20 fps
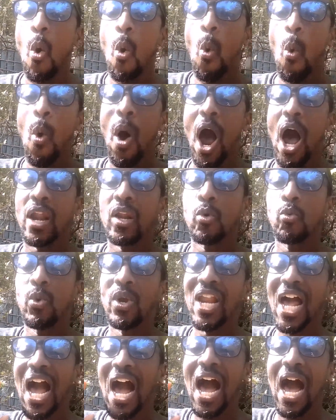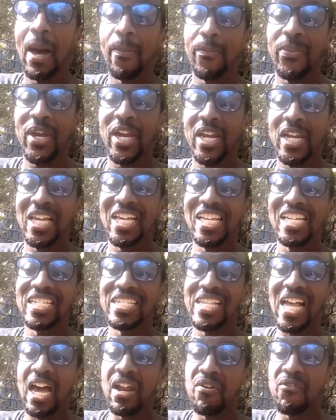what will happen is
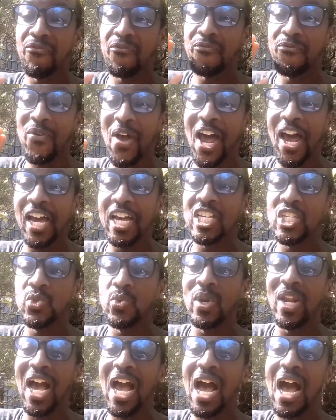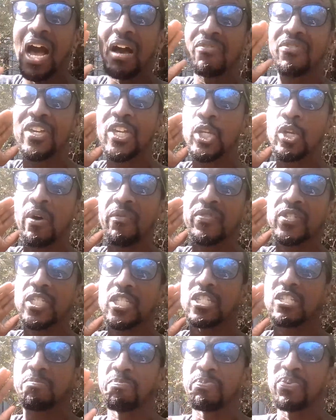that the fries will have enough
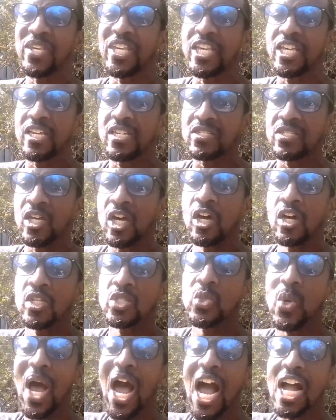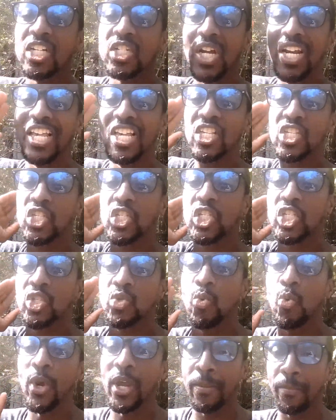space to actually
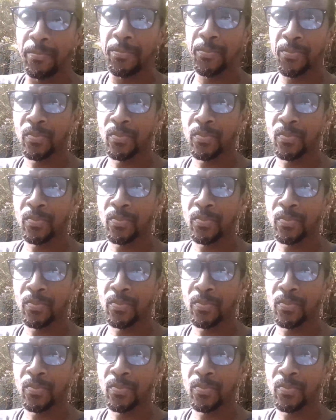swim.